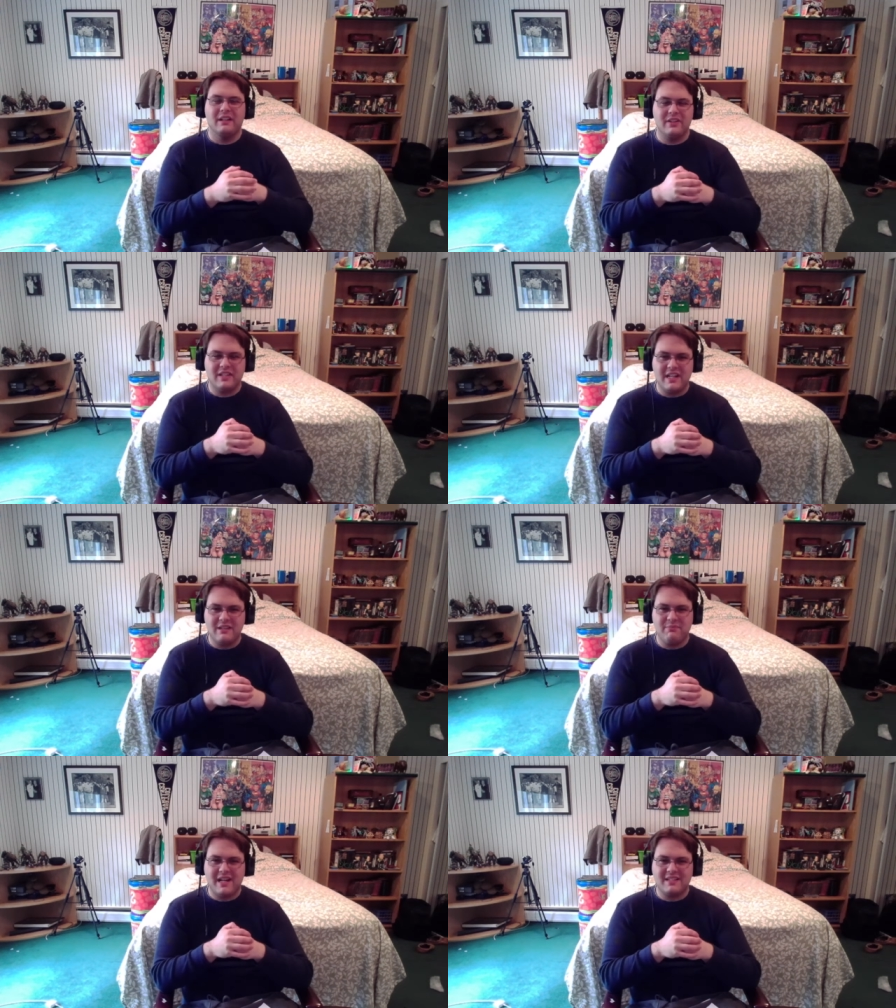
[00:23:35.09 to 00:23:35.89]
they're
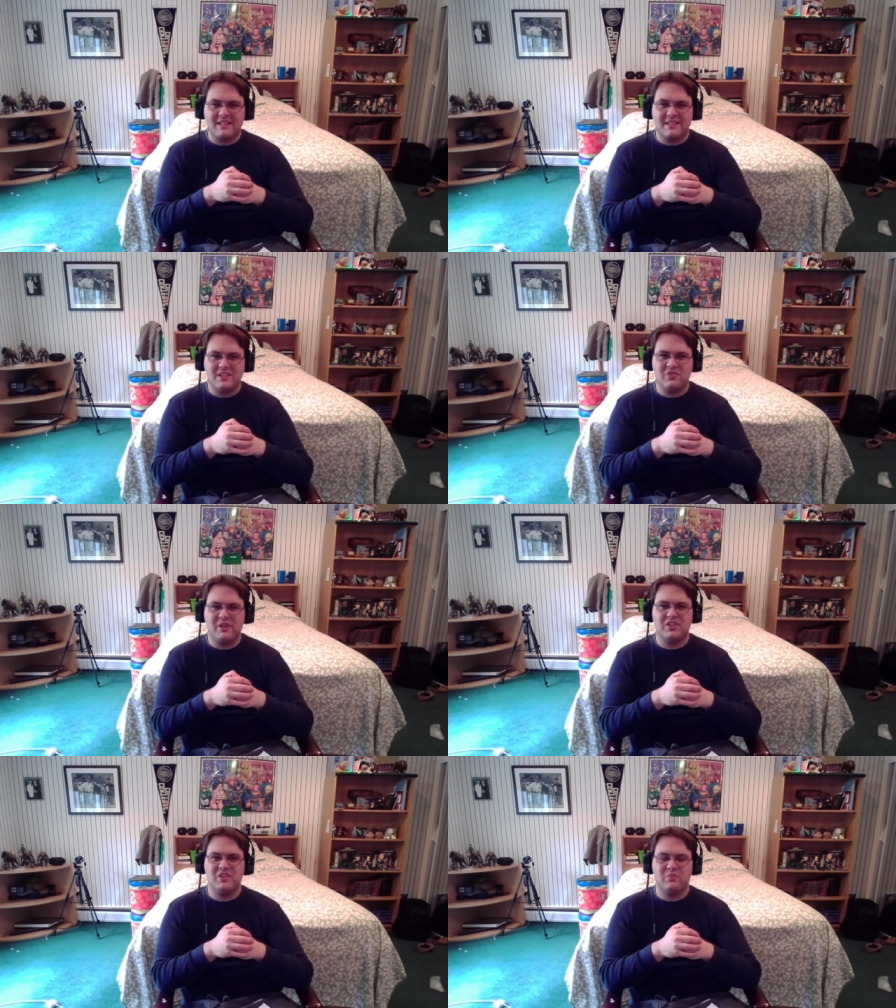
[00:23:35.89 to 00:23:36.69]
getting back to the
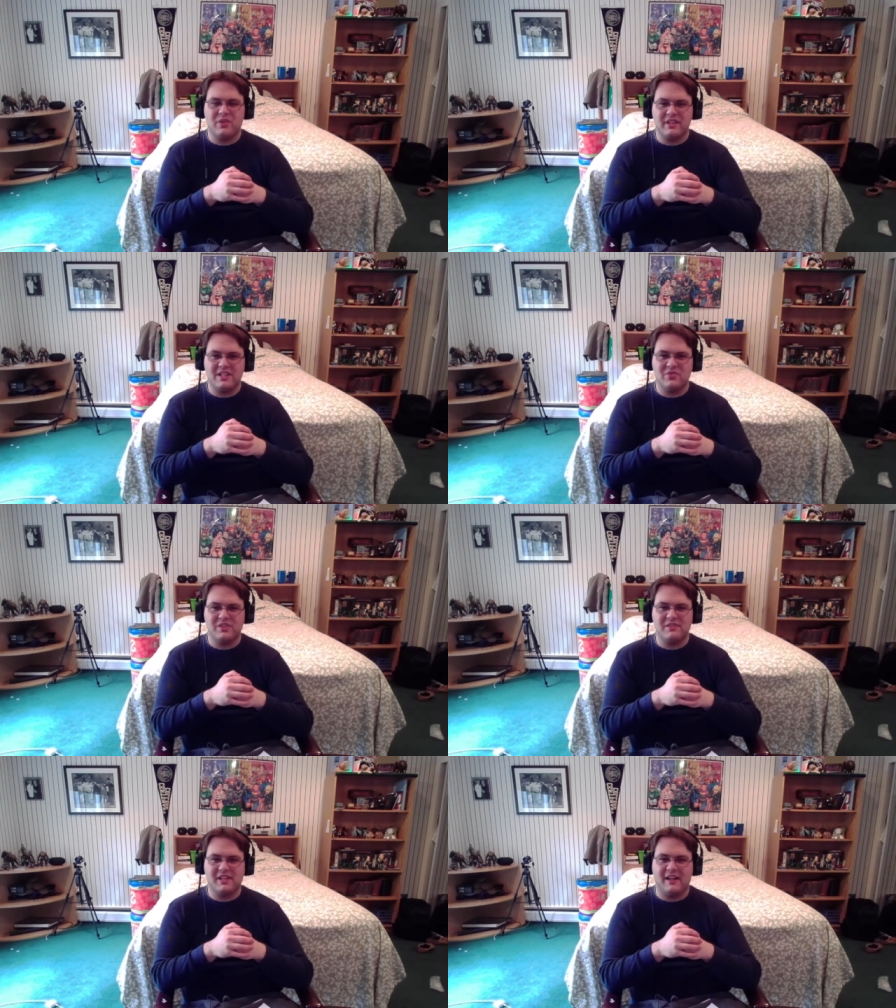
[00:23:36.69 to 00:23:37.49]
situations where these
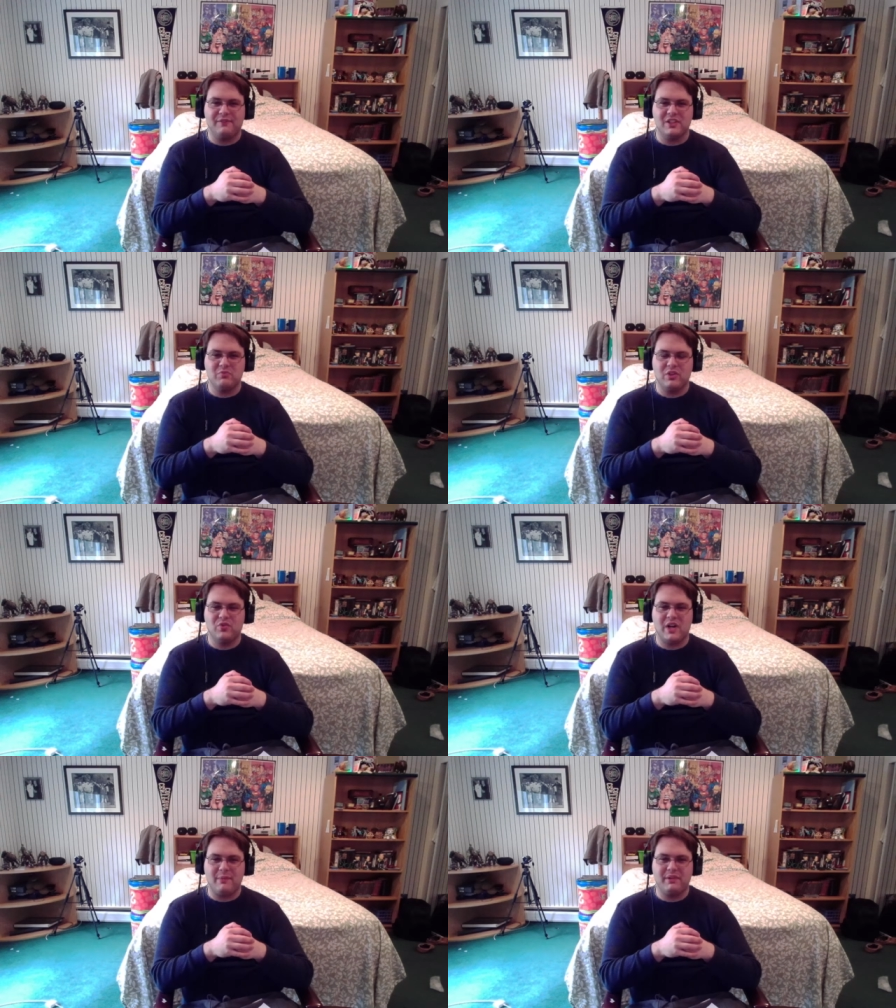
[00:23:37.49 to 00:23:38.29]
sorts of conflicts would
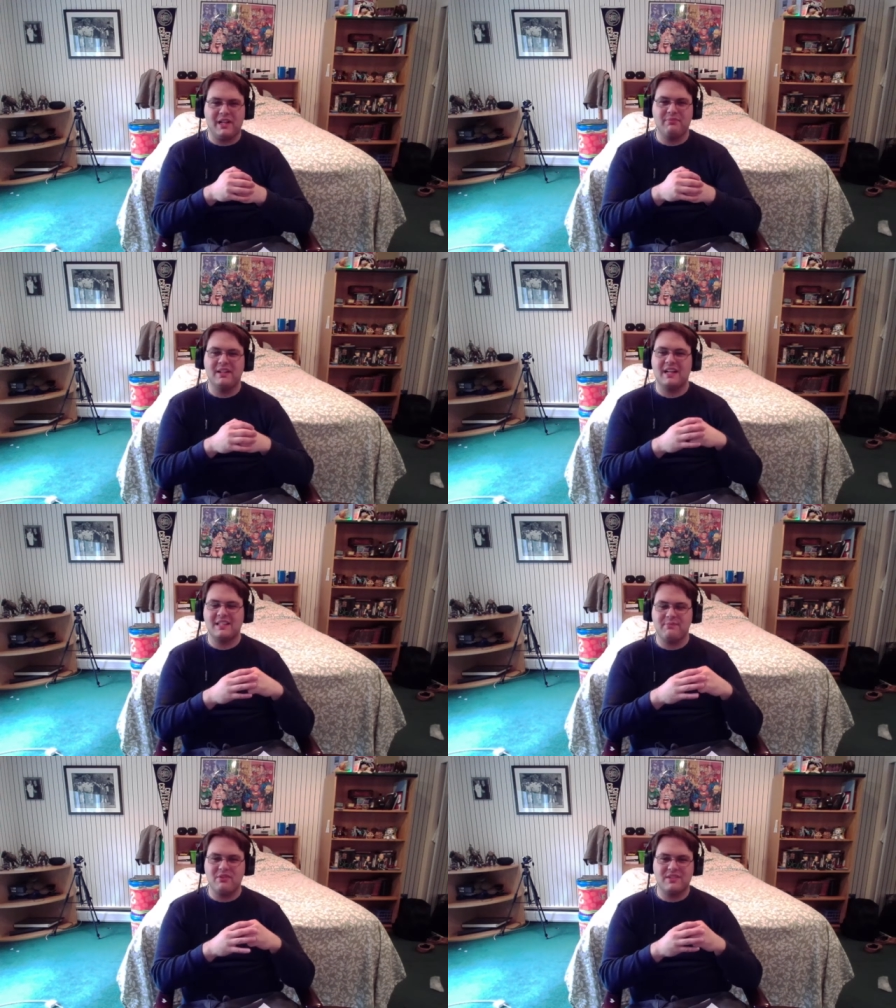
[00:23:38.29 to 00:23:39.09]
crop up,
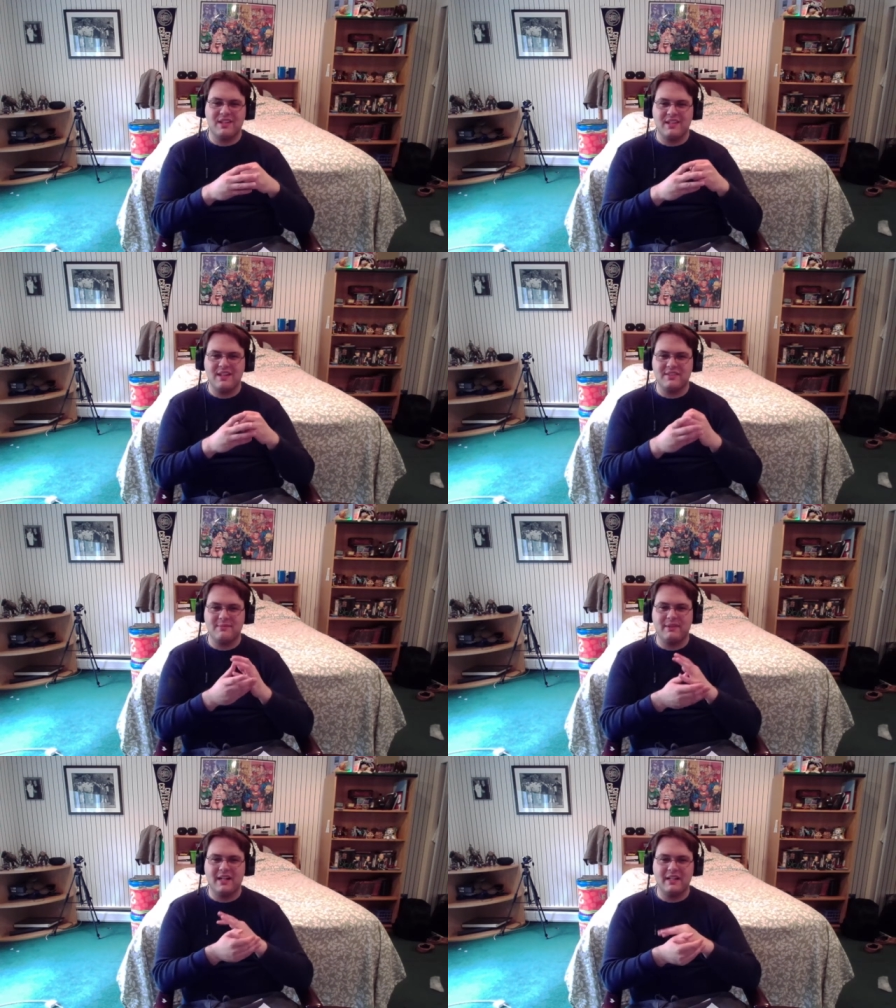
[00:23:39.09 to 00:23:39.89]
as opposed to the Neo
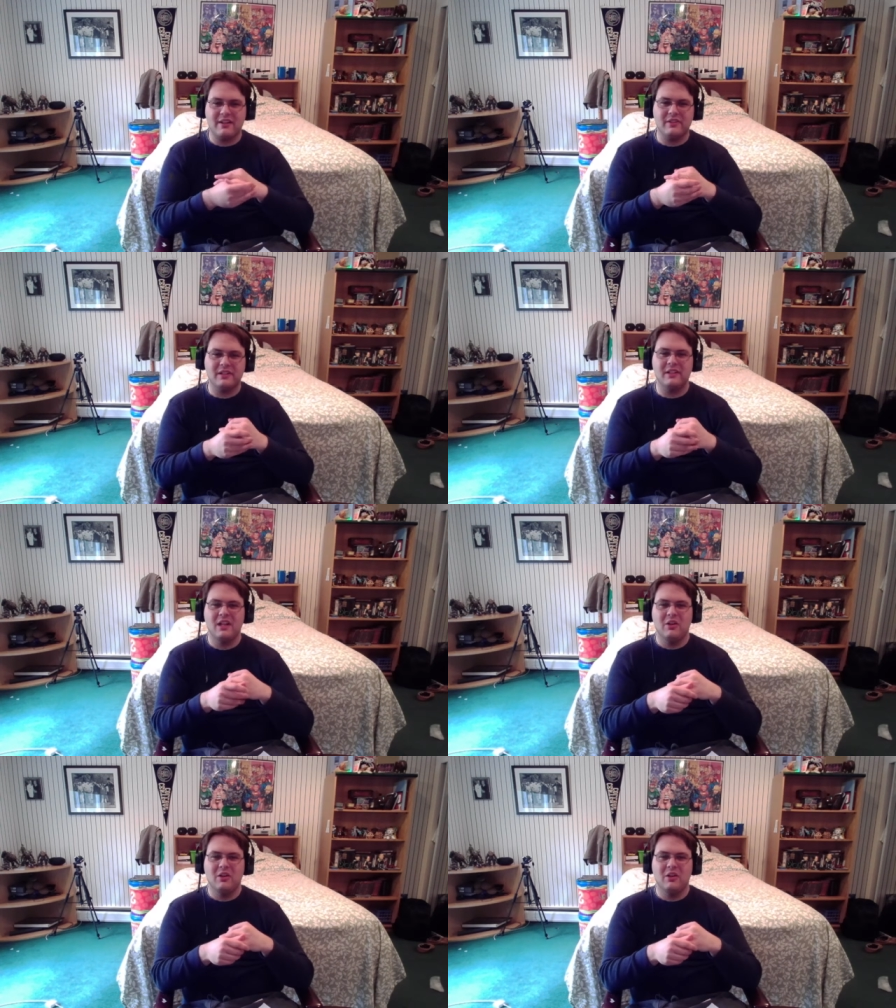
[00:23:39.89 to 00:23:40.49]
Saban era,